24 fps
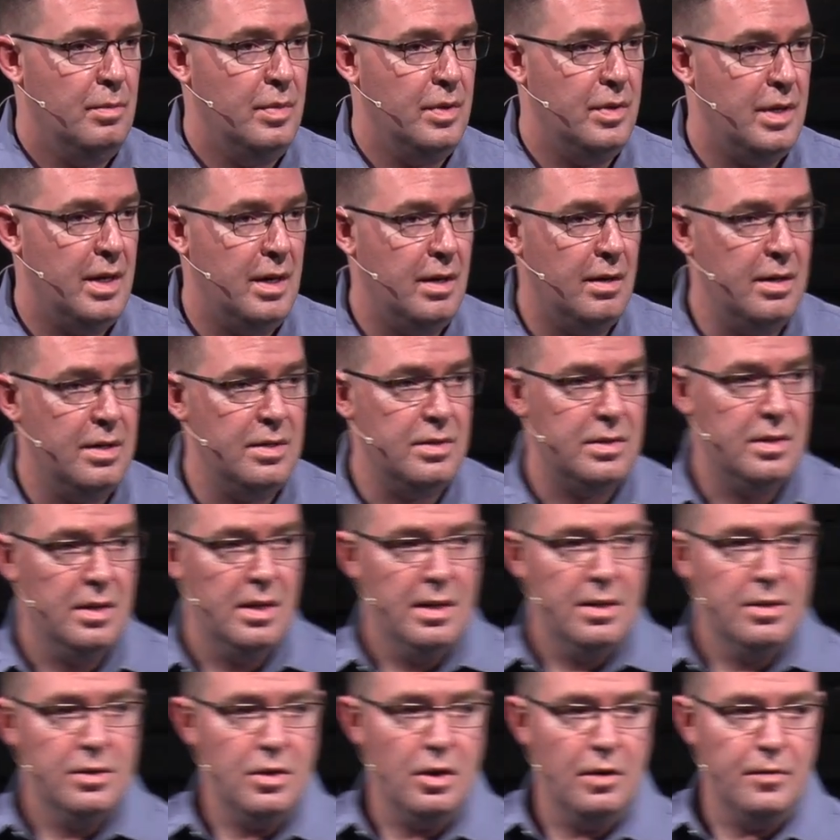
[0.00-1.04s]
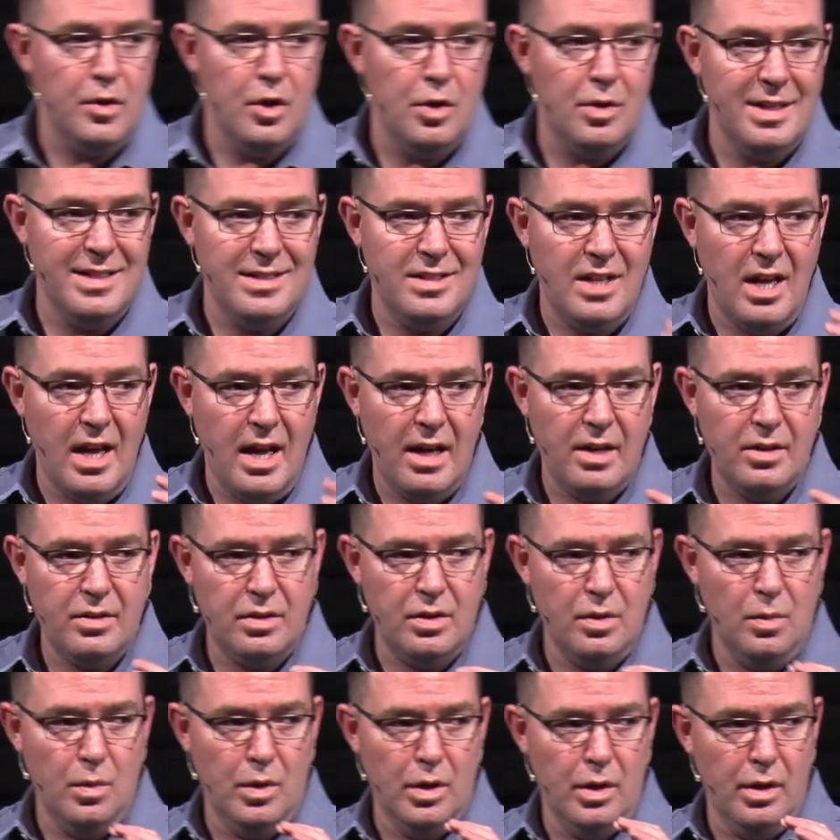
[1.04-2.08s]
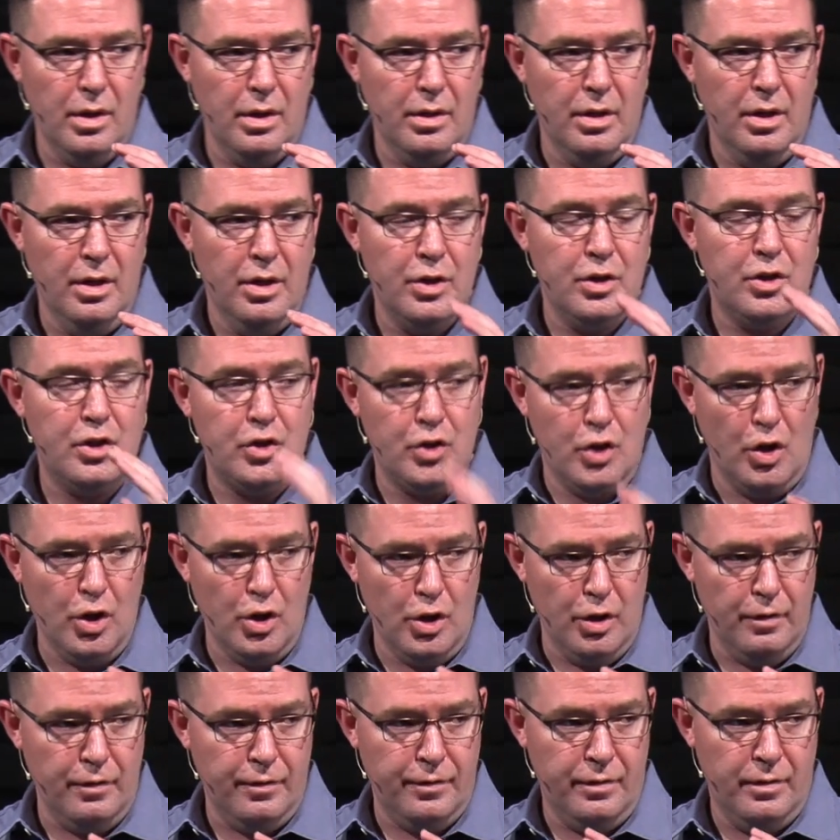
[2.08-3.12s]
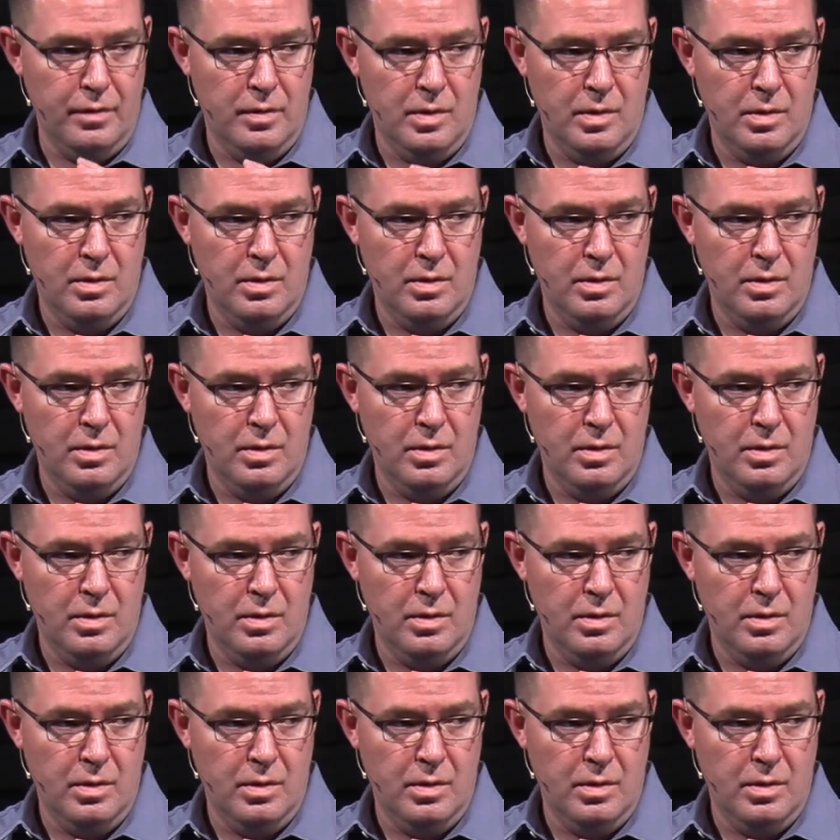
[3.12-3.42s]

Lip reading: But there is. So if you could text the word SERVE